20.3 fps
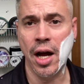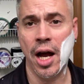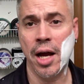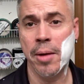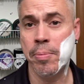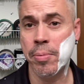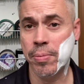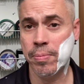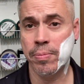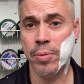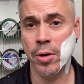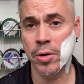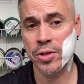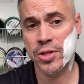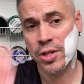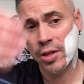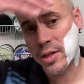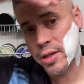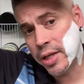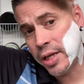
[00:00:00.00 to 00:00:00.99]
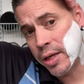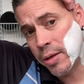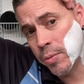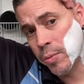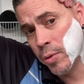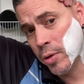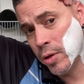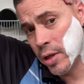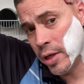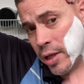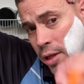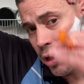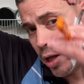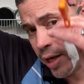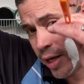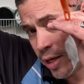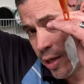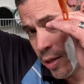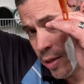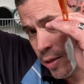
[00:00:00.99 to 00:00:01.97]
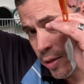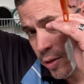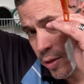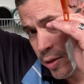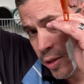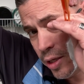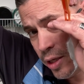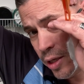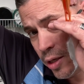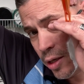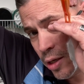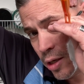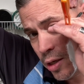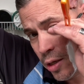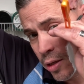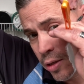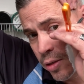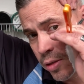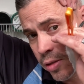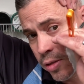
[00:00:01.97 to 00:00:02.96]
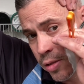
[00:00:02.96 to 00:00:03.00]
I personally really like the